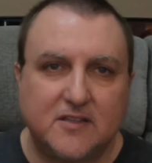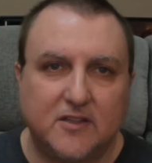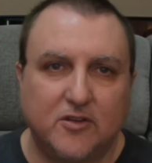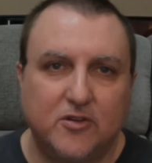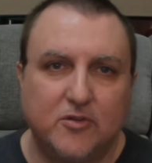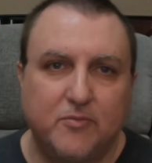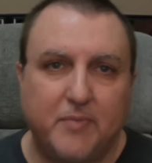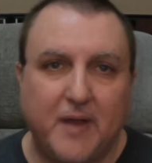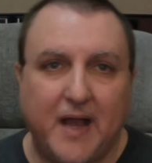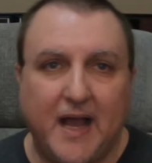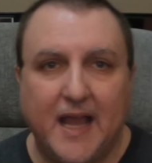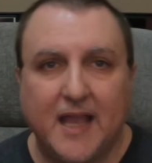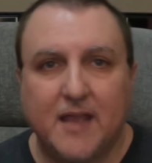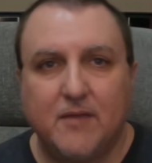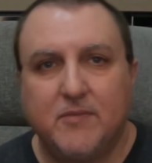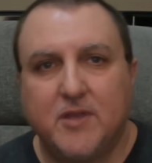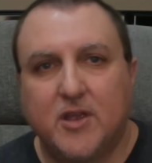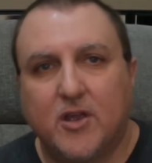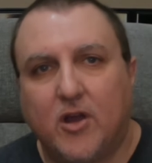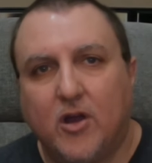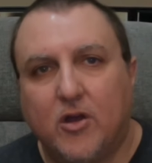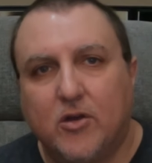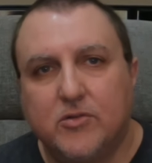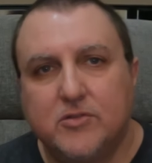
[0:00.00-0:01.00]
Loop. I am
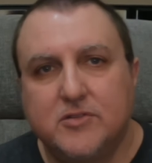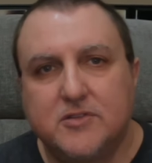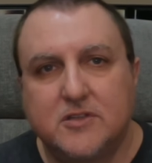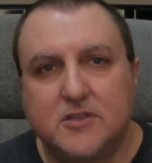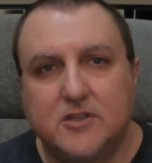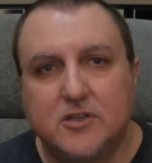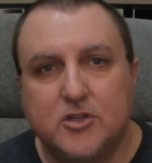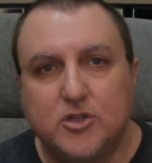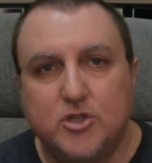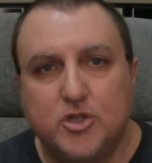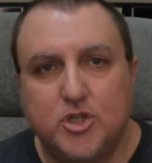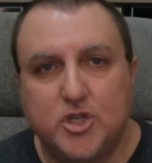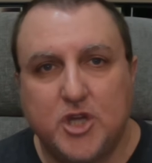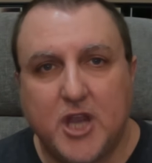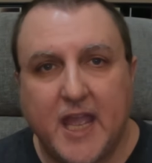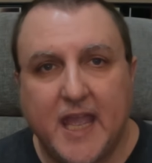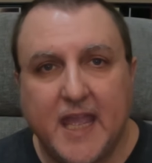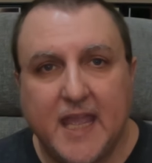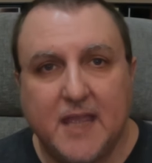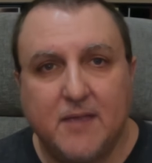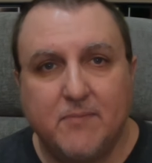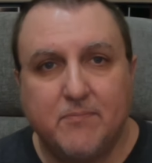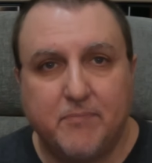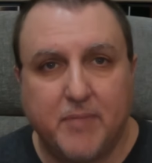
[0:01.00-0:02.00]
your host,
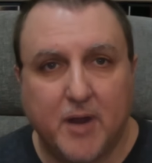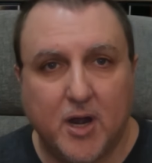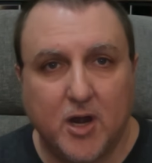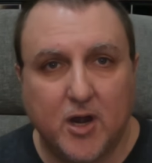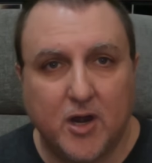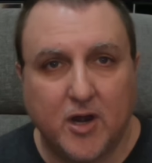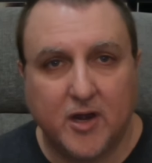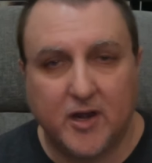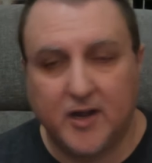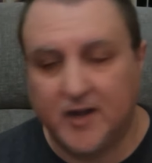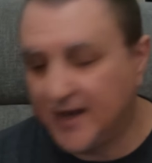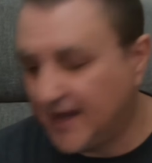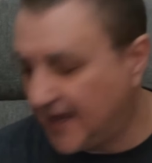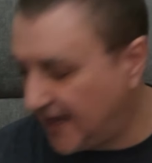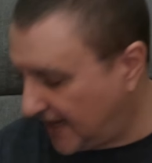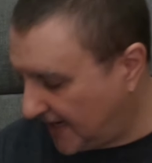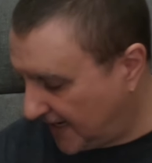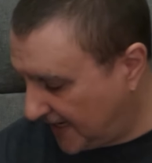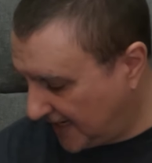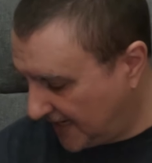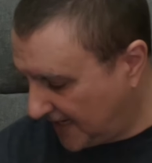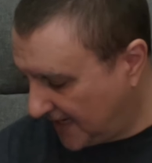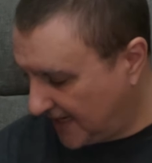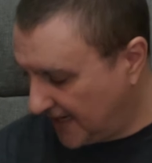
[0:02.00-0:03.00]
Jay Byrne.
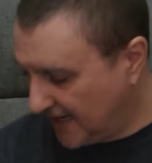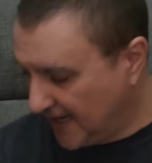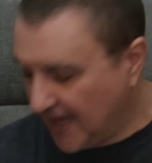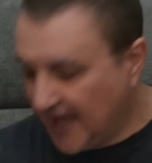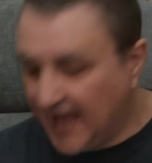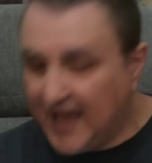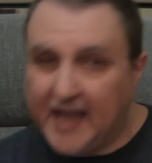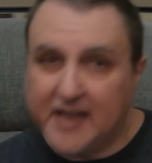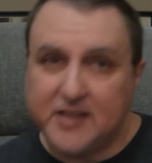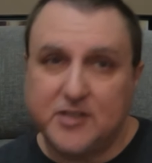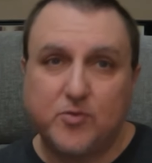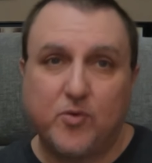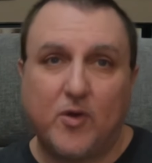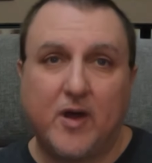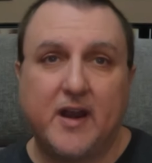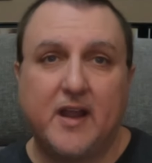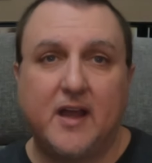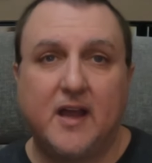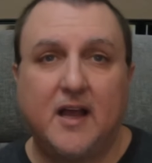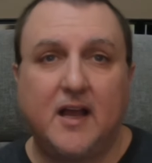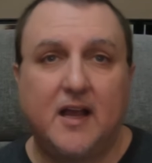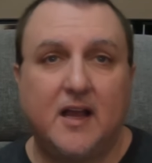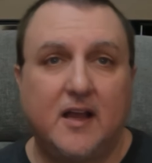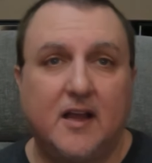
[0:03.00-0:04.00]
I just want
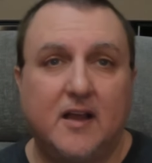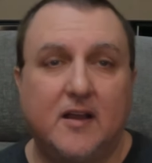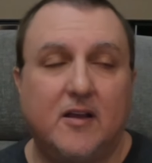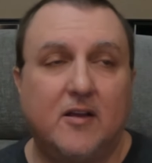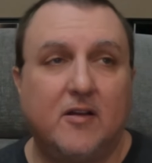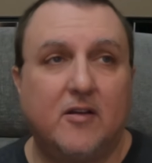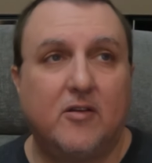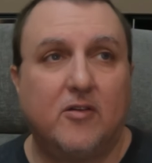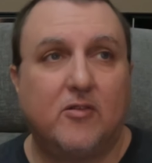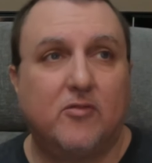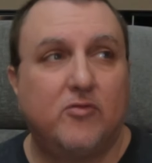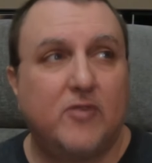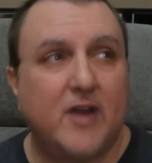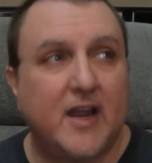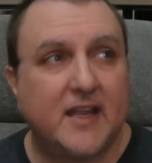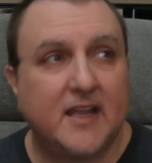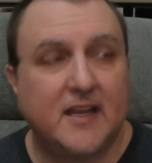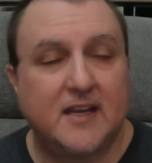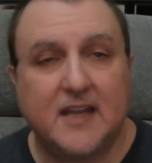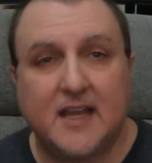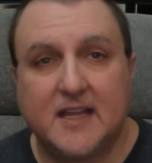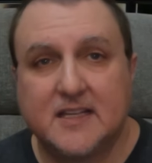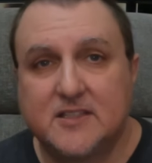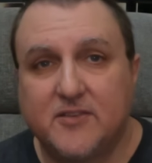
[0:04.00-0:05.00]
to
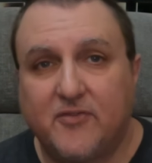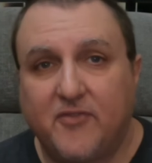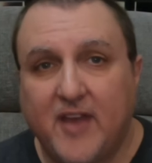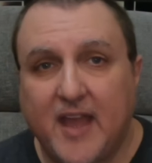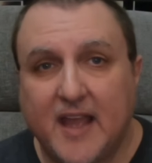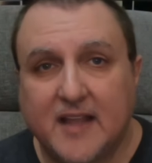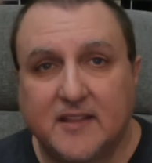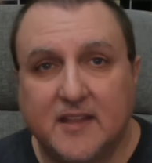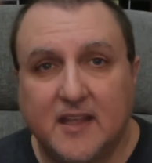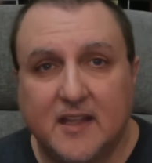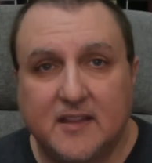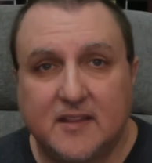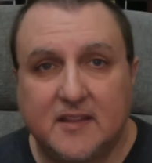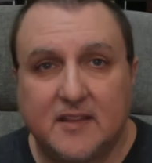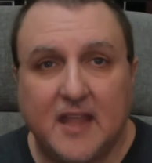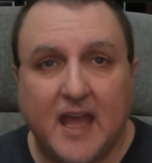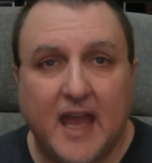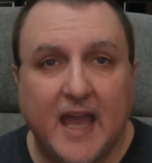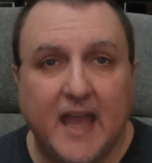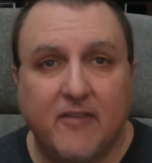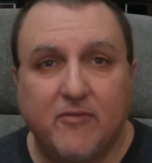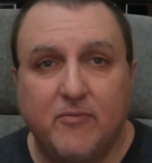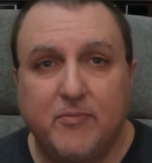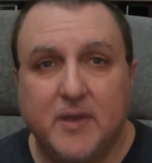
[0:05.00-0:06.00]
recognize the fact that
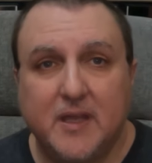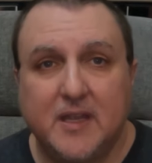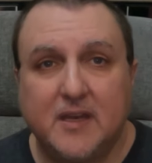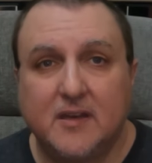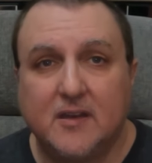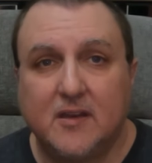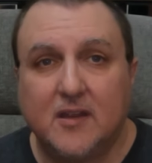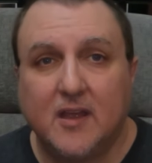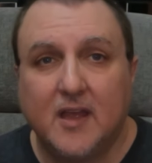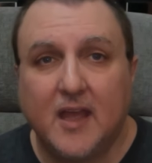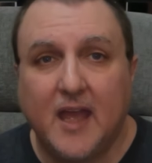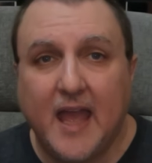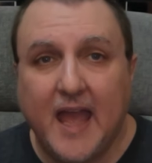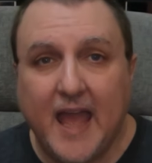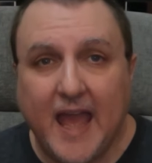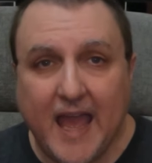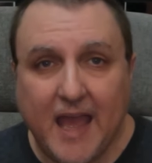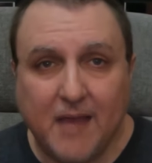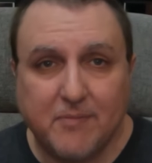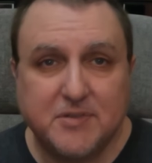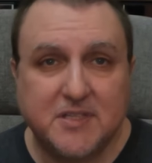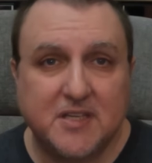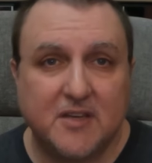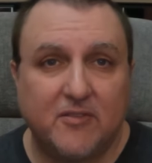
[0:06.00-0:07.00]
I've been
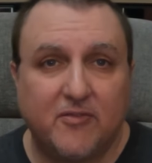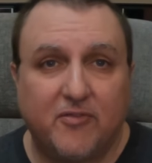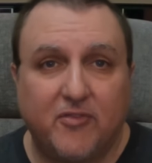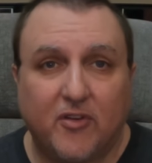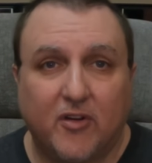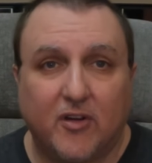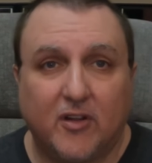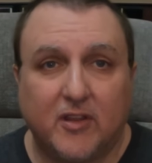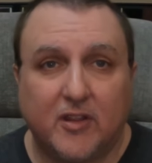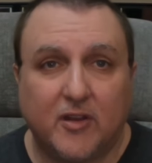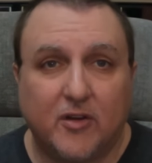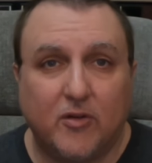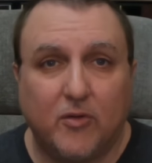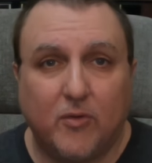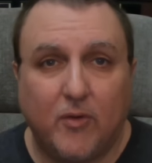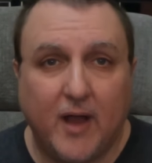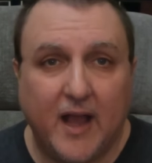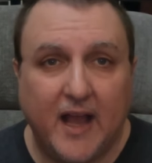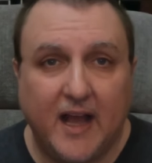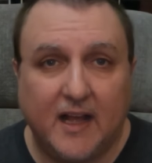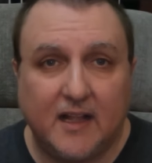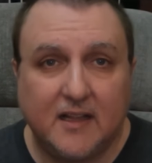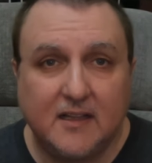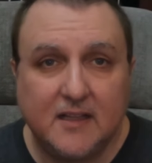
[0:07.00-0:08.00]
absent for a little
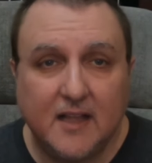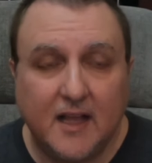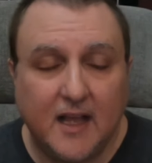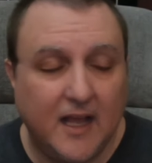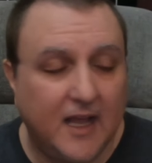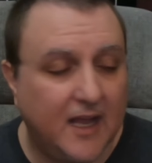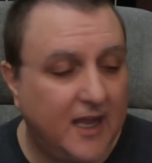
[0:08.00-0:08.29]
while.